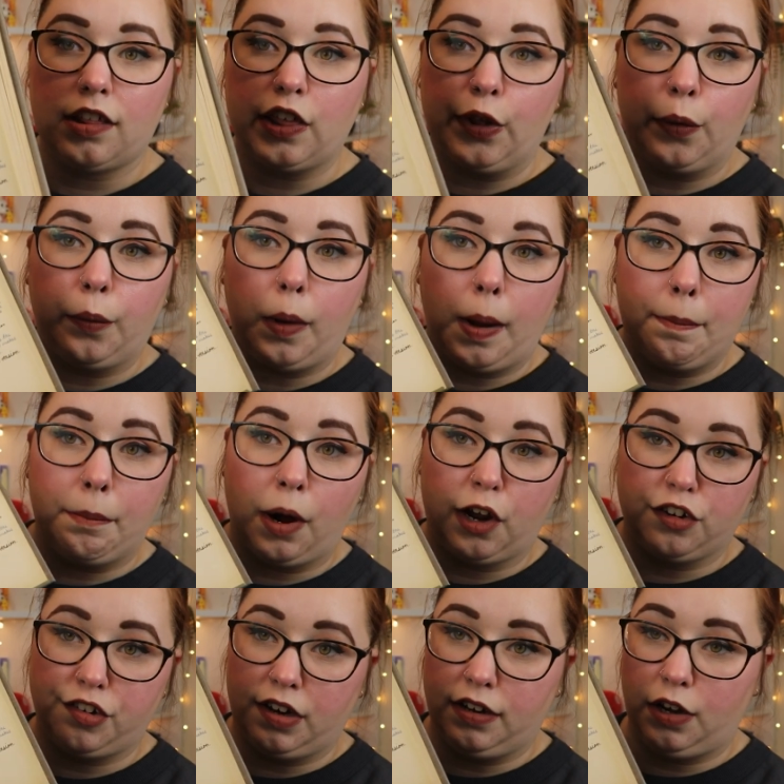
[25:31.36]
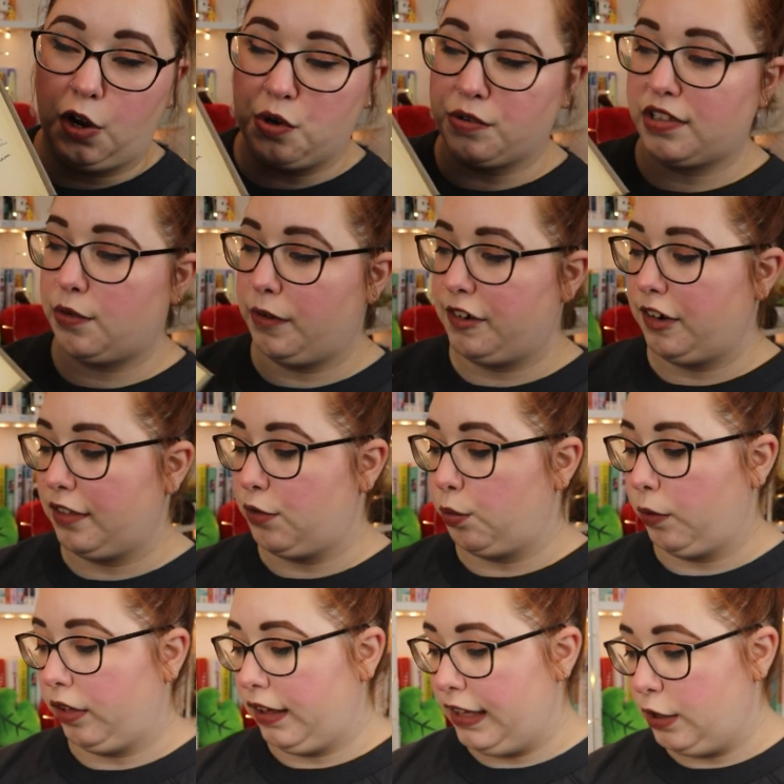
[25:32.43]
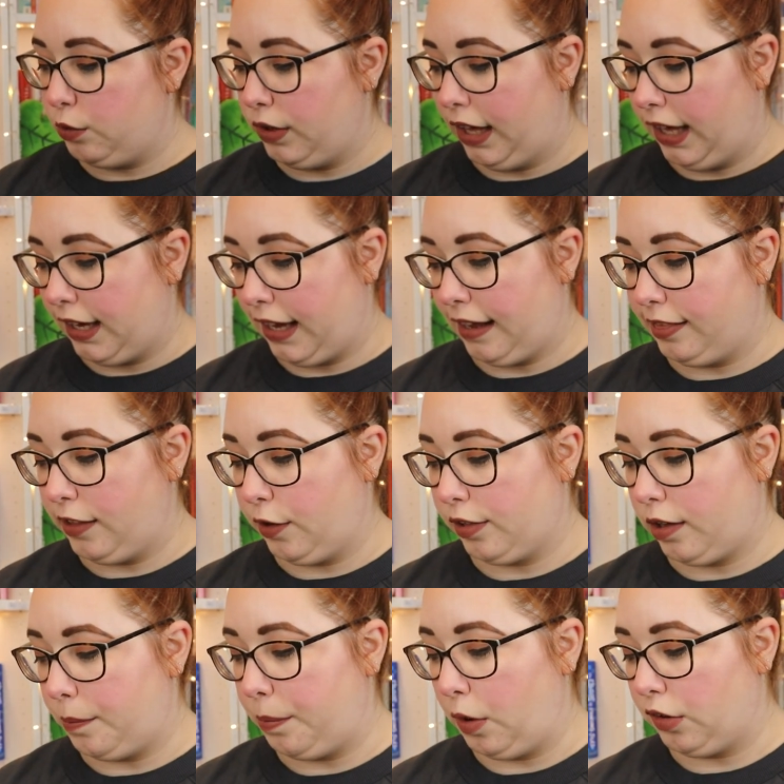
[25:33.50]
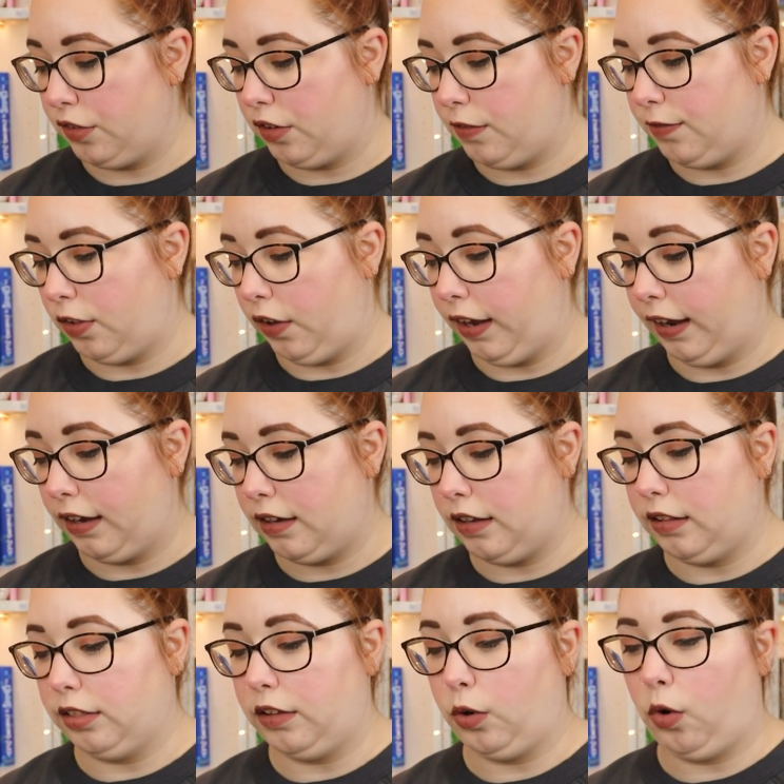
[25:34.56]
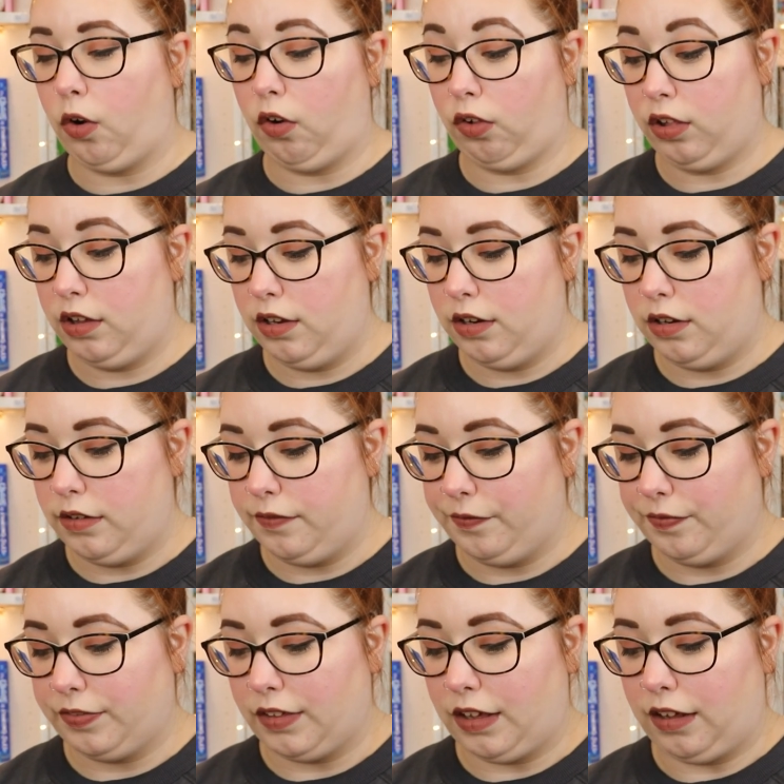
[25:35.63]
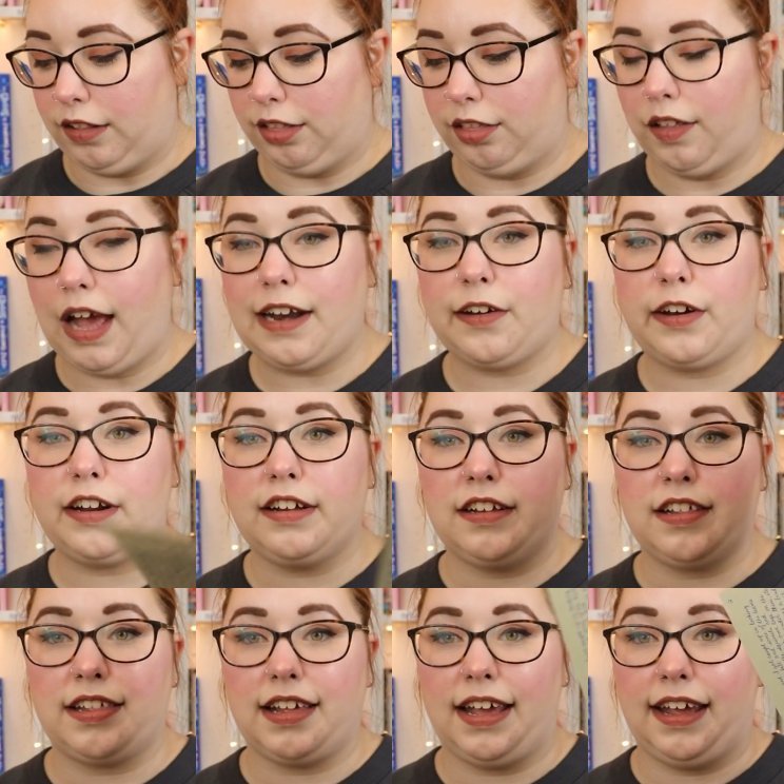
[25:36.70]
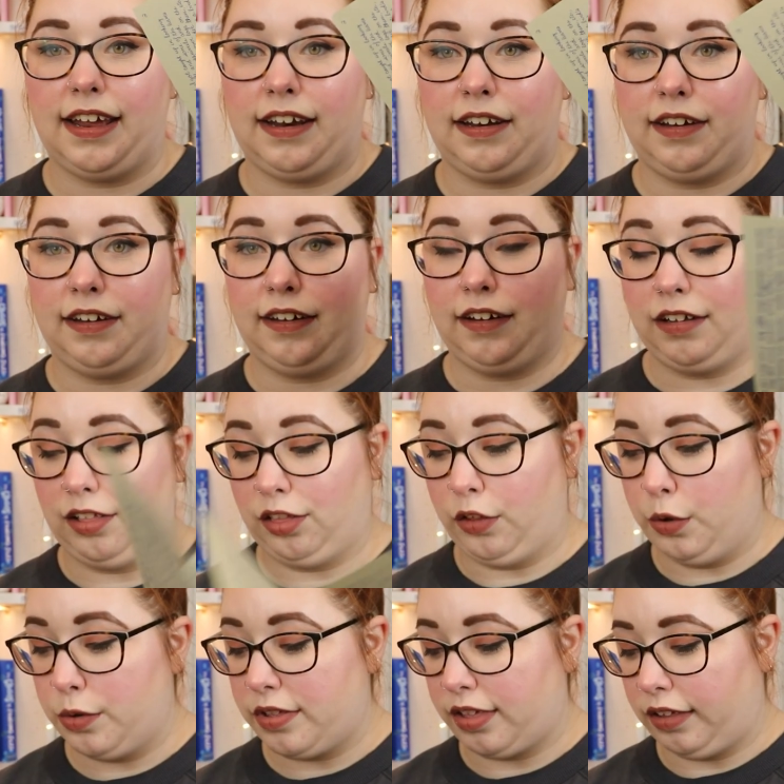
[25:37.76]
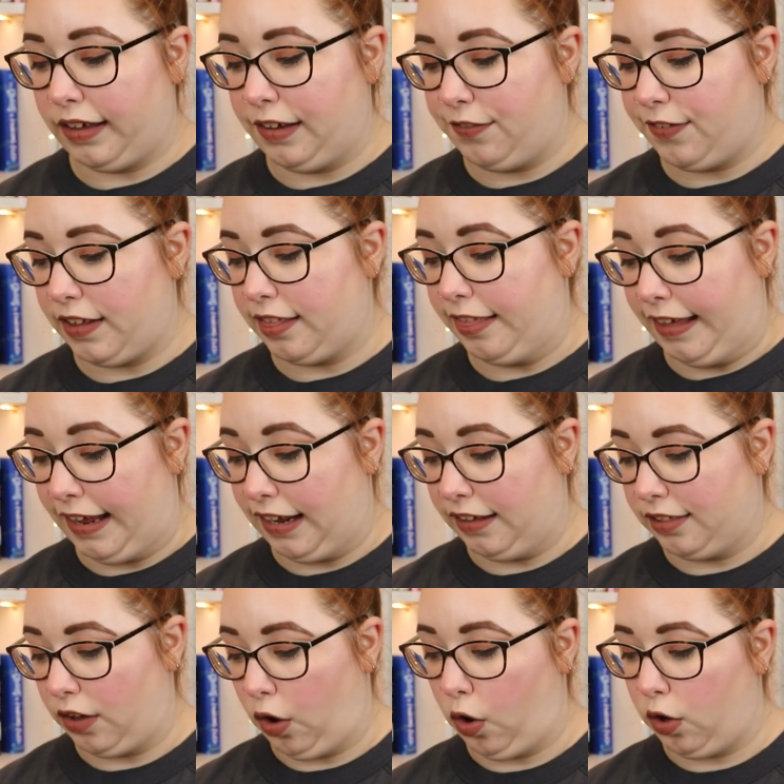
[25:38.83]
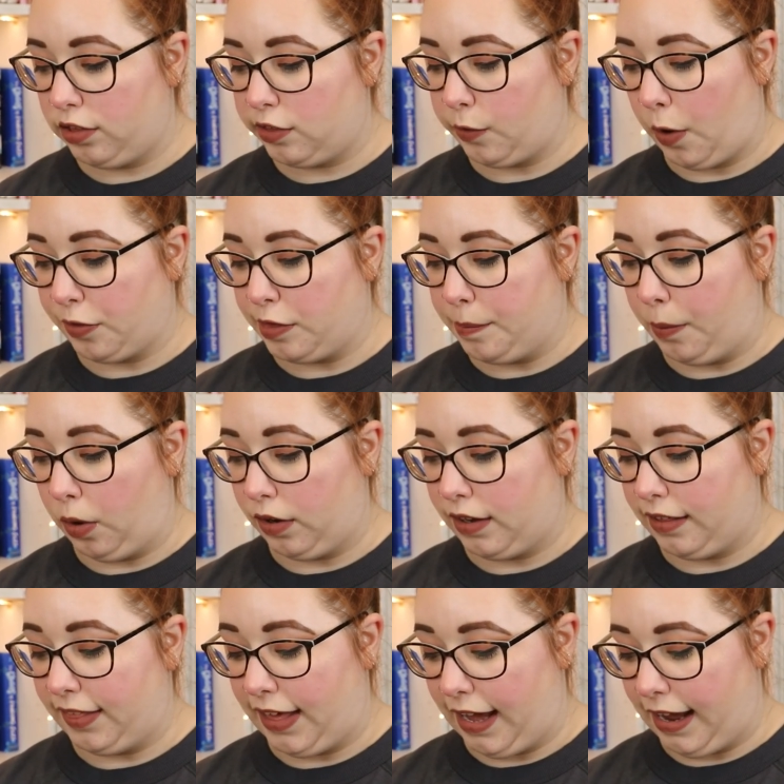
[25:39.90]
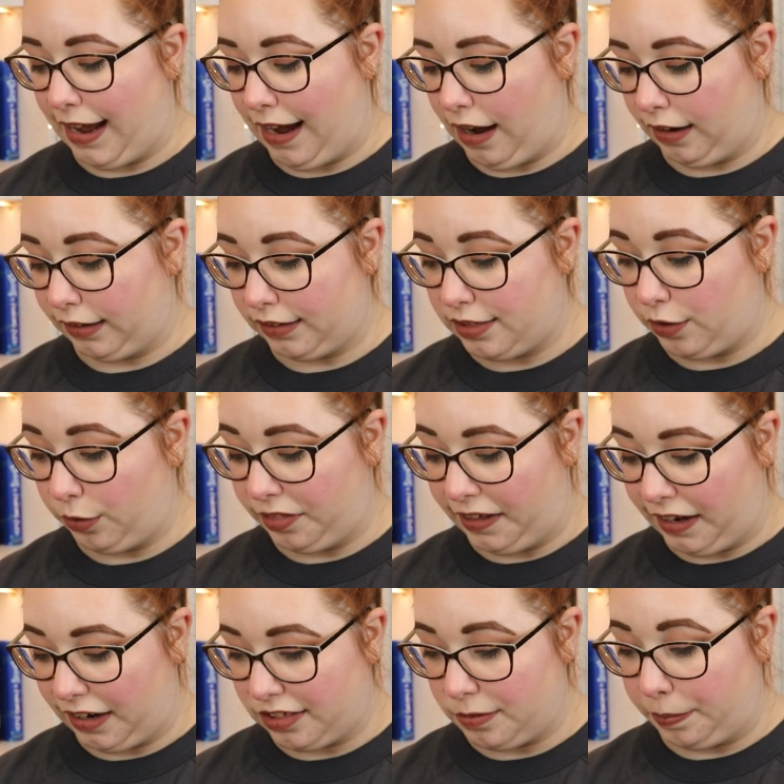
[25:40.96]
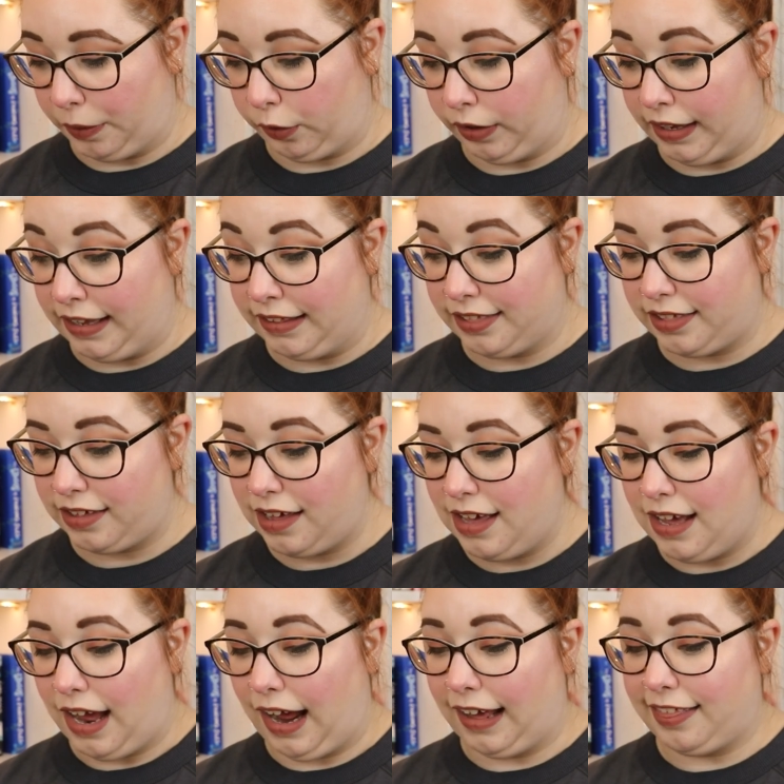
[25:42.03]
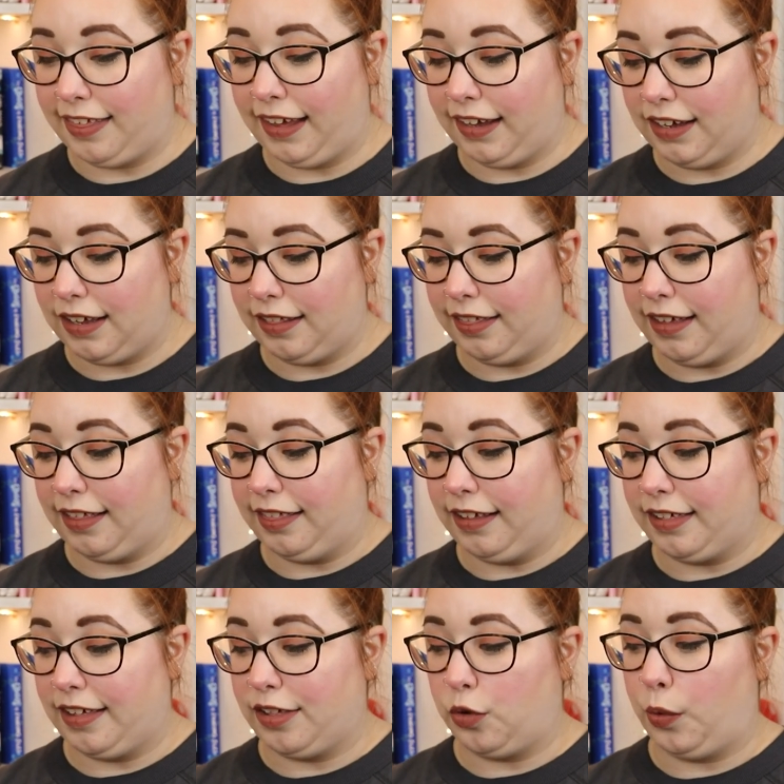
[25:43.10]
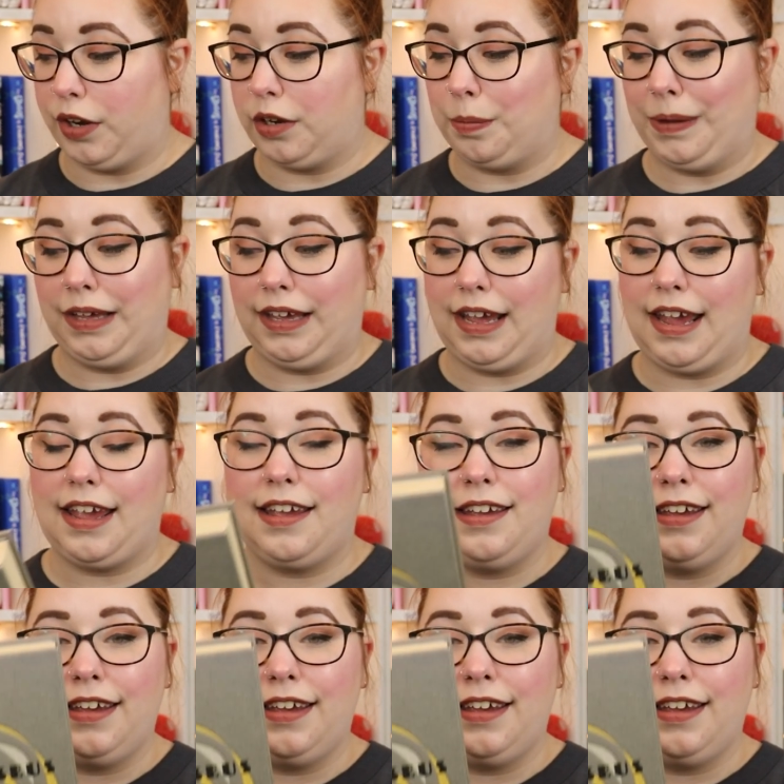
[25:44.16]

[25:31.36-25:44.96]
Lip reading: through margin notes, which is really unique. And there's a bunch of like little letters and loose leaf things all throughout the book that add to the experience. I think that this is going to be